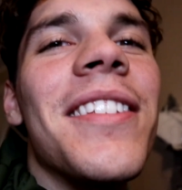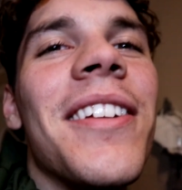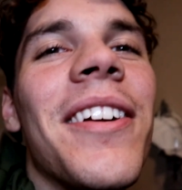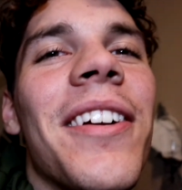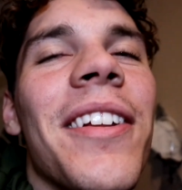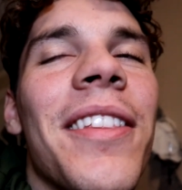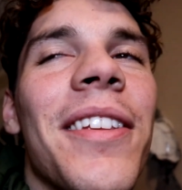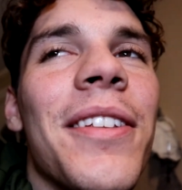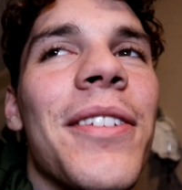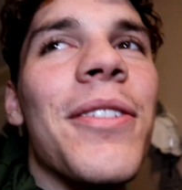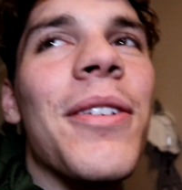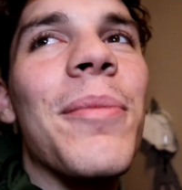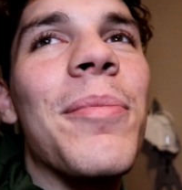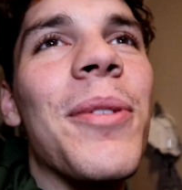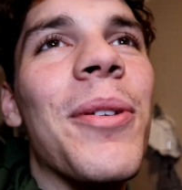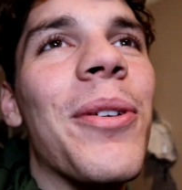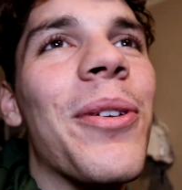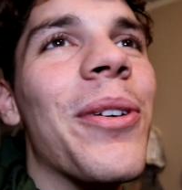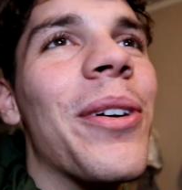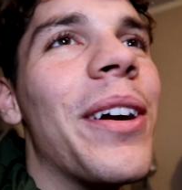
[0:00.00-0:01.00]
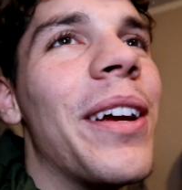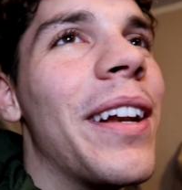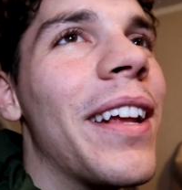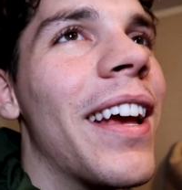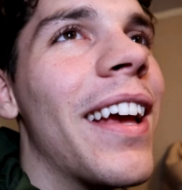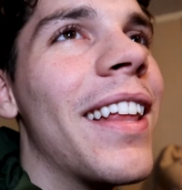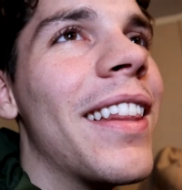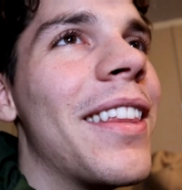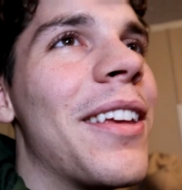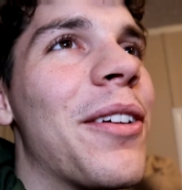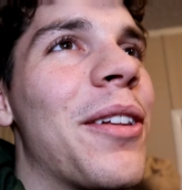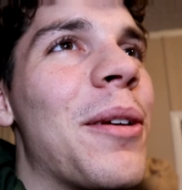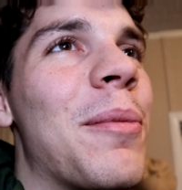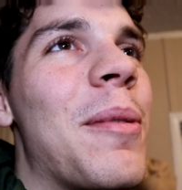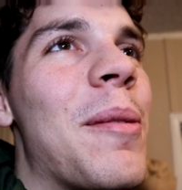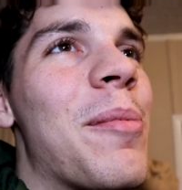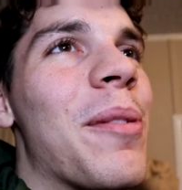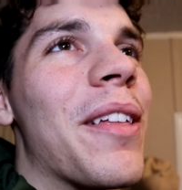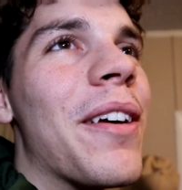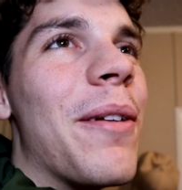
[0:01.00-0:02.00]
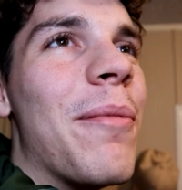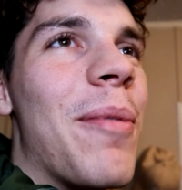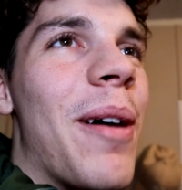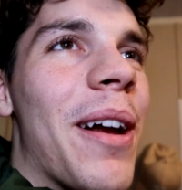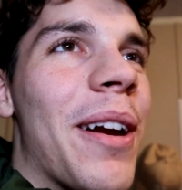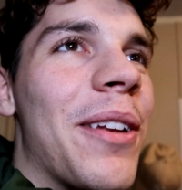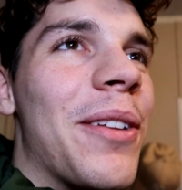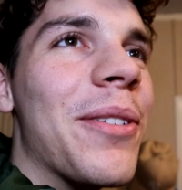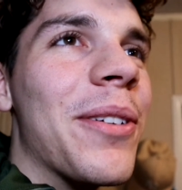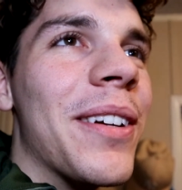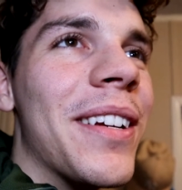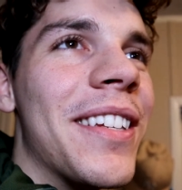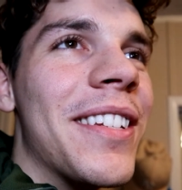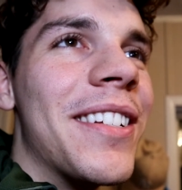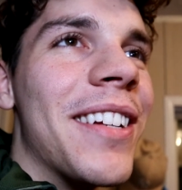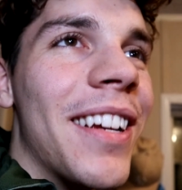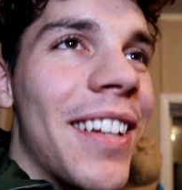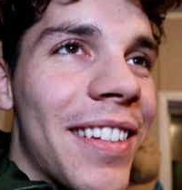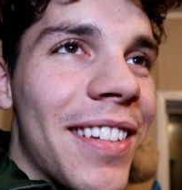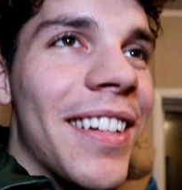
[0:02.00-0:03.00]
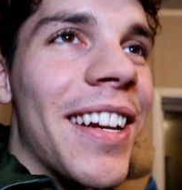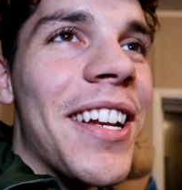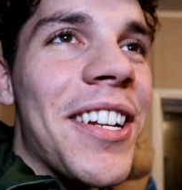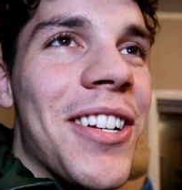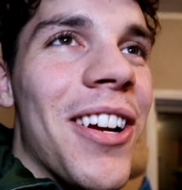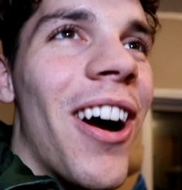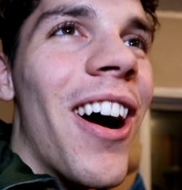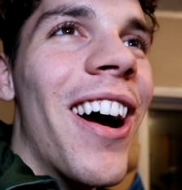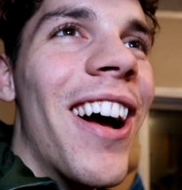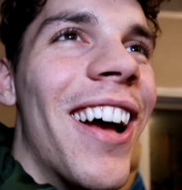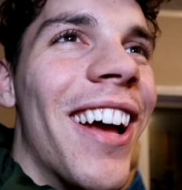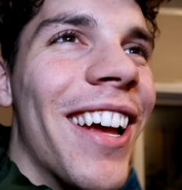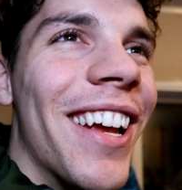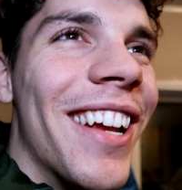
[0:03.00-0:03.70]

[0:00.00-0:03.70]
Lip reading: started this crypto coin and the only people that have bought into it is Jason and Josh.